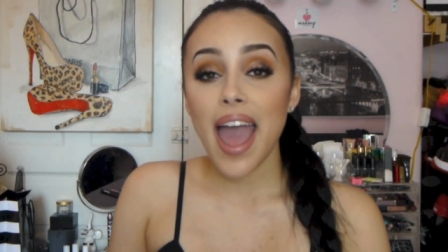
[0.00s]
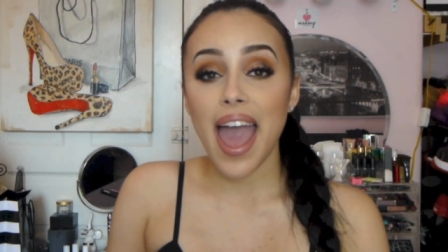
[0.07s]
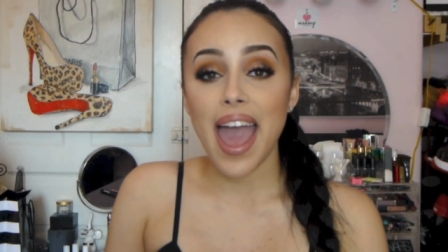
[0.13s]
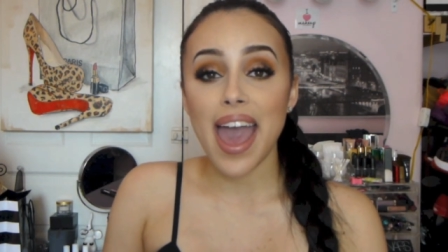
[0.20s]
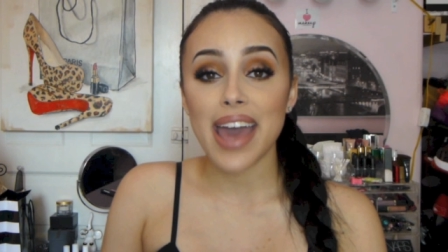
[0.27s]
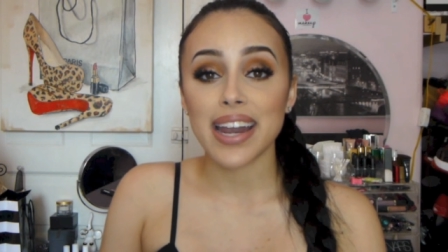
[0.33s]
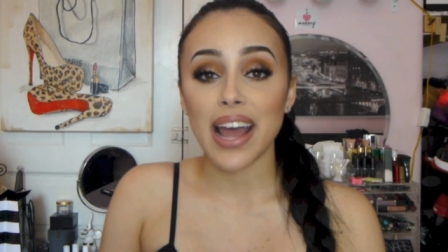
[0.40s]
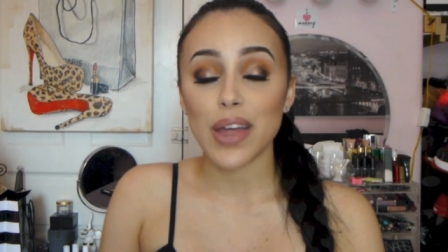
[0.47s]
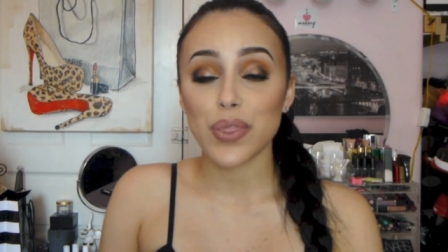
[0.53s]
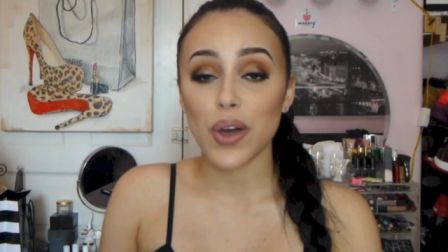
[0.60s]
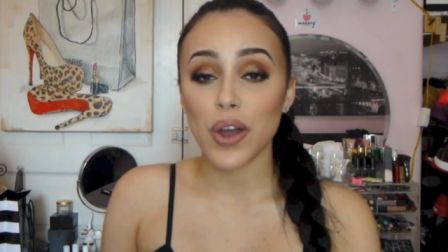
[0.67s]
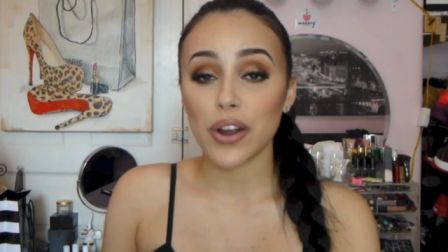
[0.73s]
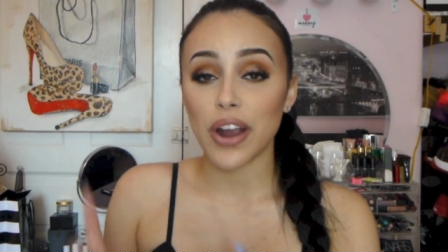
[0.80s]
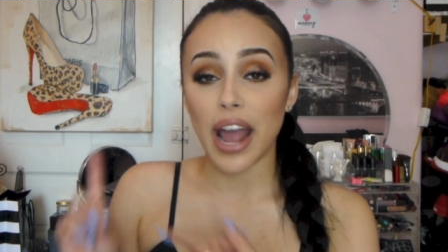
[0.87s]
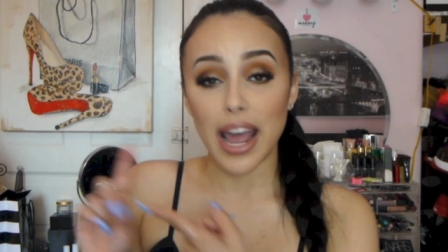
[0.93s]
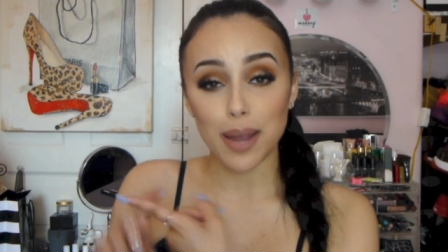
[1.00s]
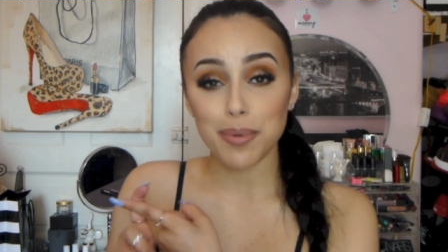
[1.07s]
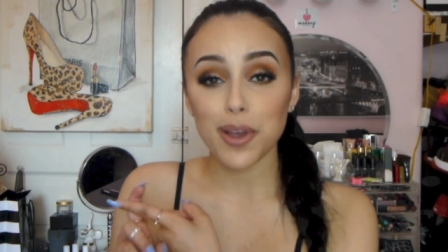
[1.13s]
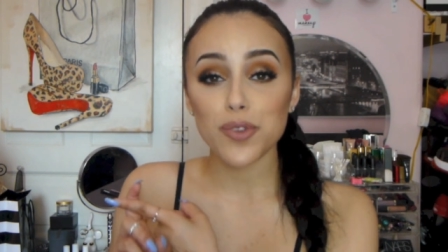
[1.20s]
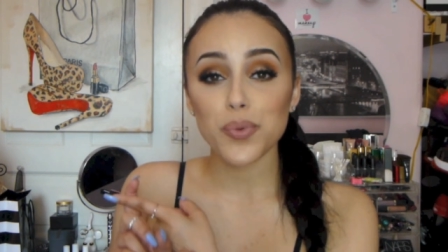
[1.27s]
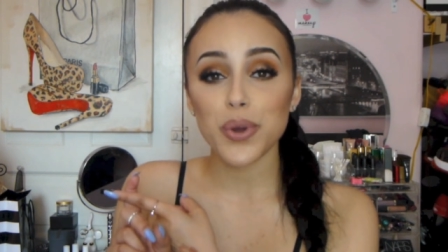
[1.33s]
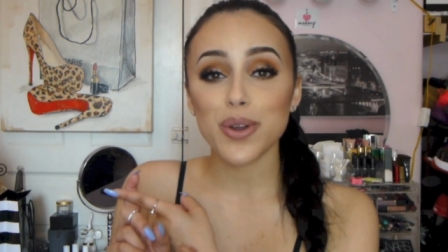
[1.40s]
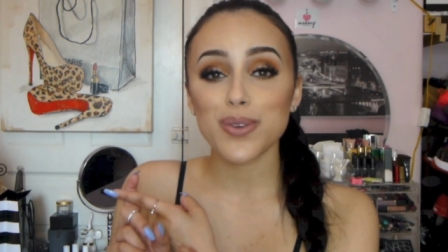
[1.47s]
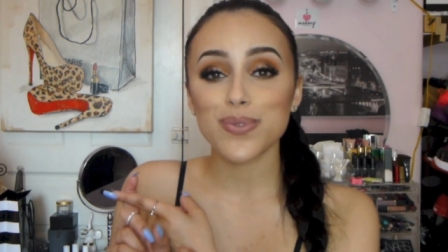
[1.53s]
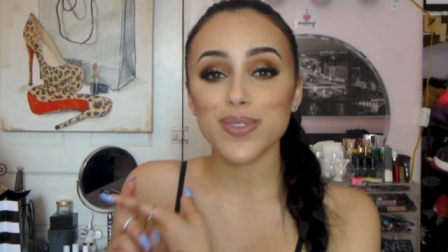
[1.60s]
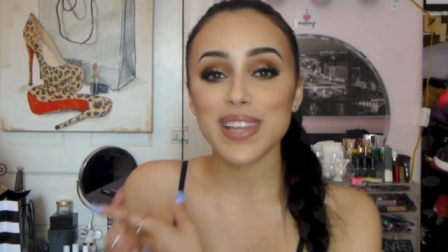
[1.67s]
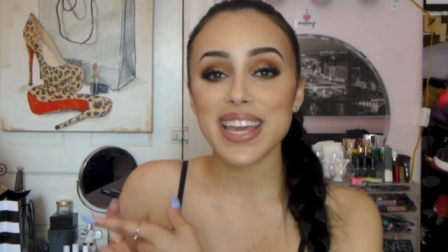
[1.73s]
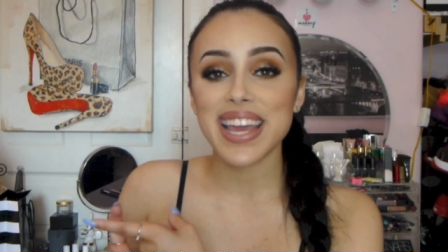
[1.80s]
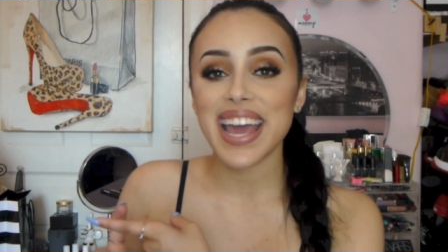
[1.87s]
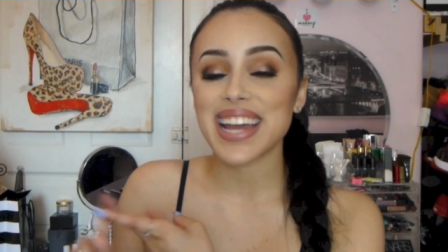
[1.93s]
and I thought her eyebrows were on
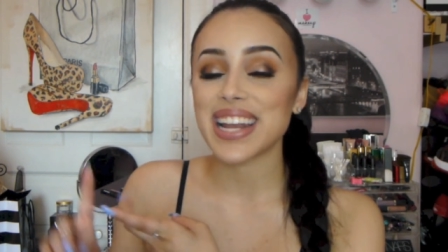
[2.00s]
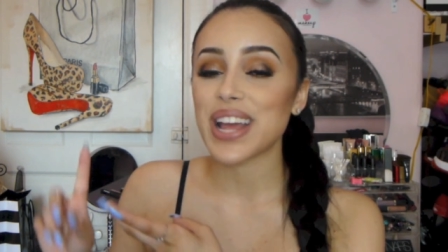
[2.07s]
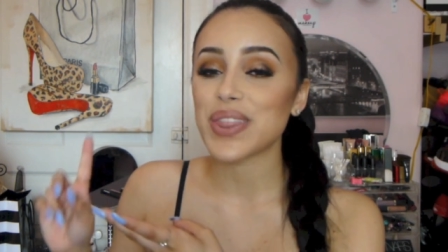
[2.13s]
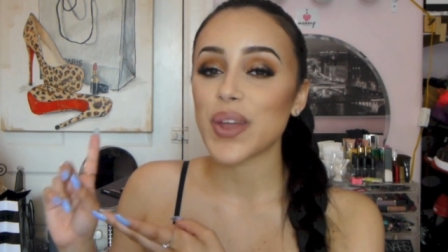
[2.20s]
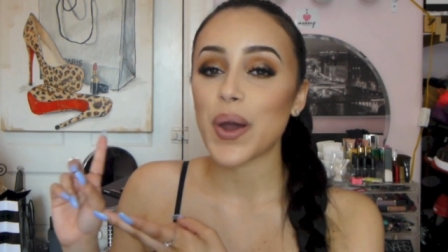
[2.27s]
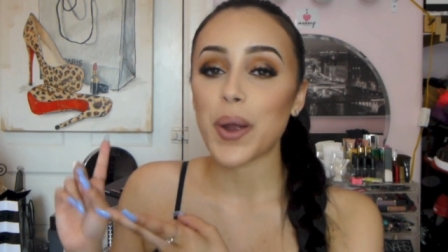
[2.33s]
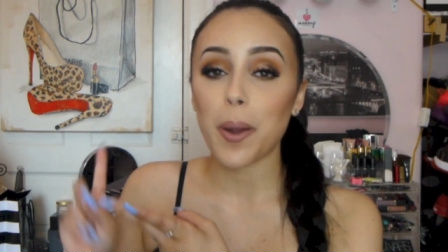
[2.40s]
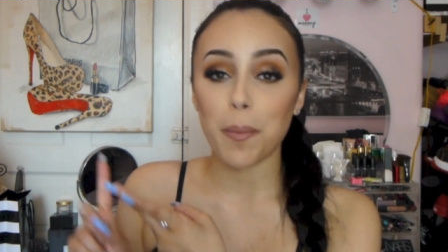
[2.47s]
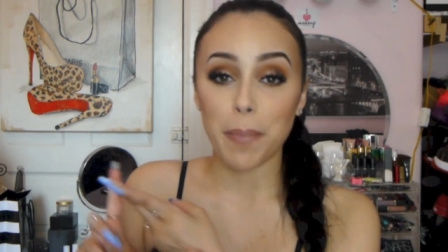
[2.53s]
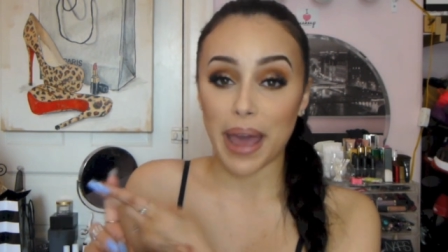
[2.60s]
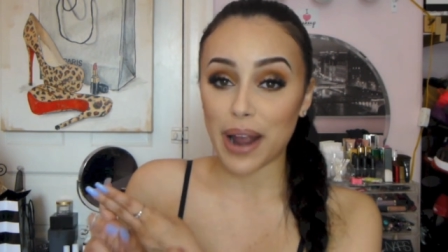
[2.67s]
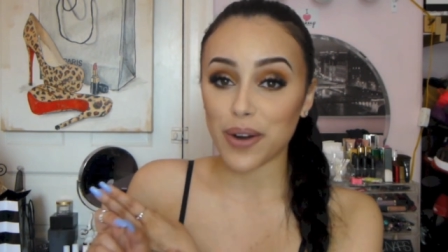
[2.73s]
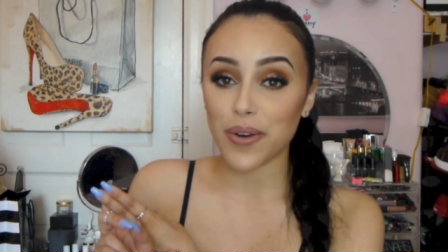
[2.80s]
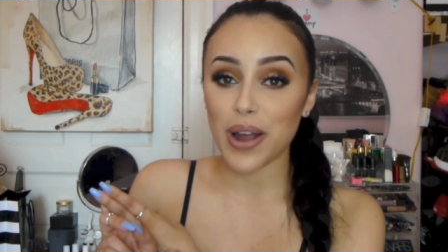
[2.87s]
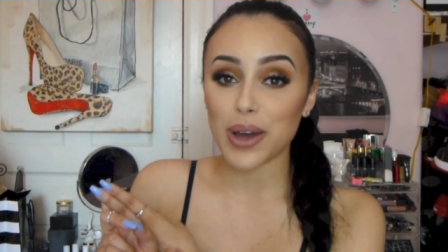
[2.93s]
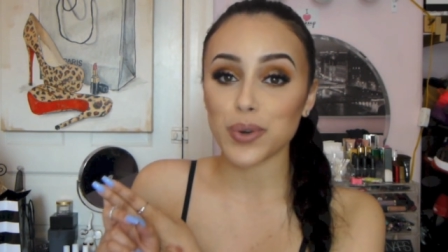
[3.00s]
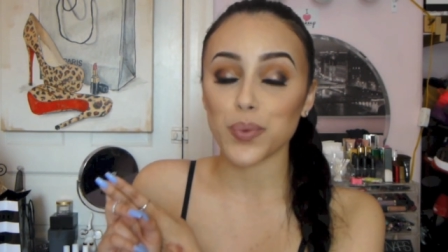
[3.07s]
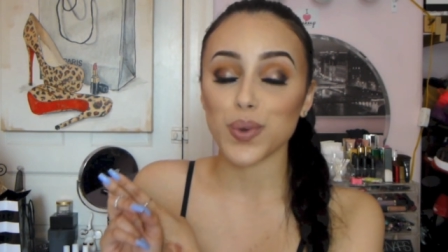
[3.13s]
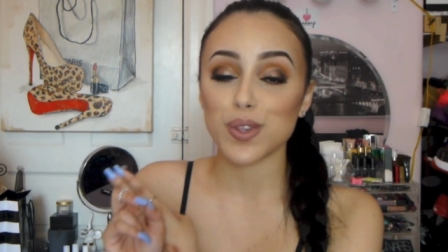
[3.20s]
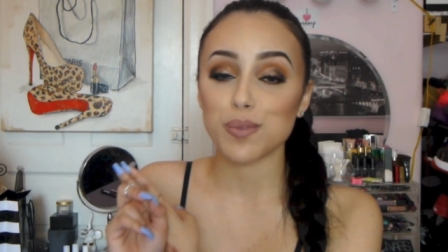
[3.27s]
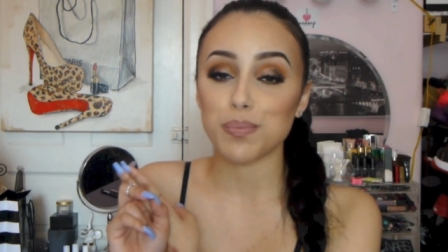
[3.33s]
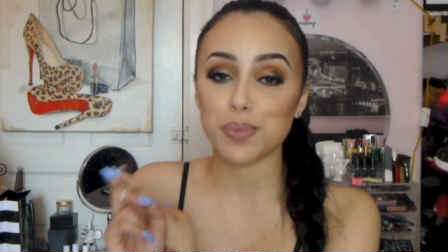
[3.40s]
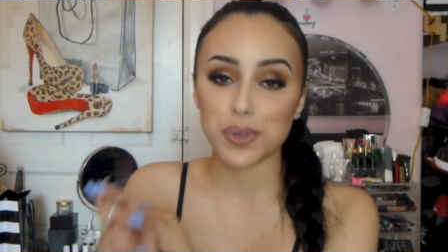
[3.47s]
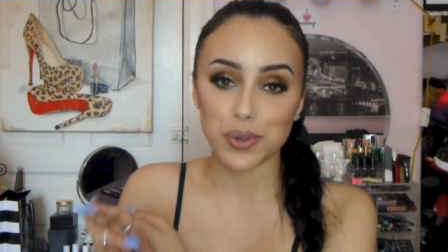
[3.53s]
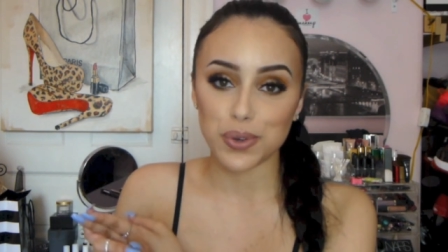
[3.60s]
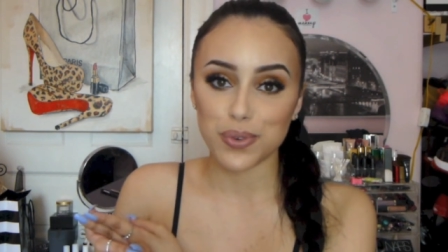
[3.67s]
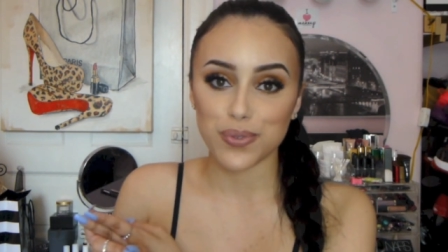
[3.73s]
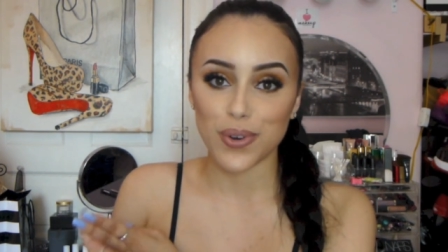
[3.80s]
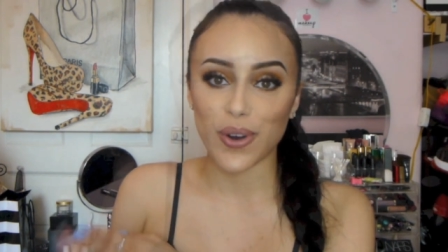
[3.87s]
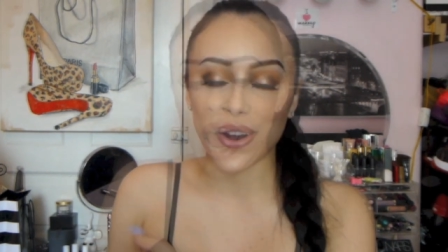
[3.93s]
fleek and I thought her background was
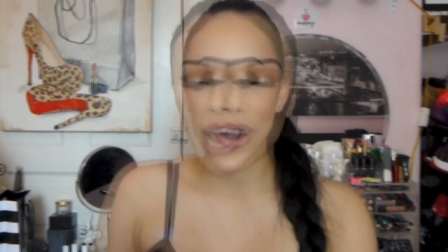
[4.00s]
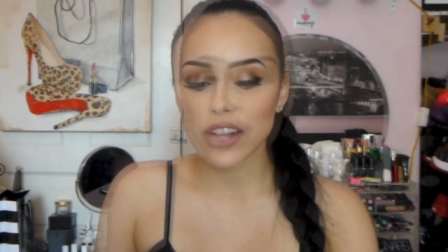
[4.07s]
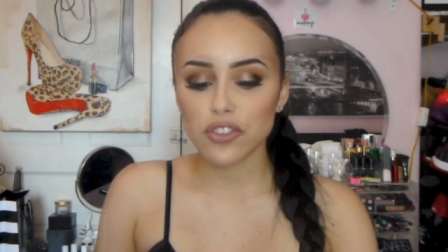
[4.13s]
beautiful.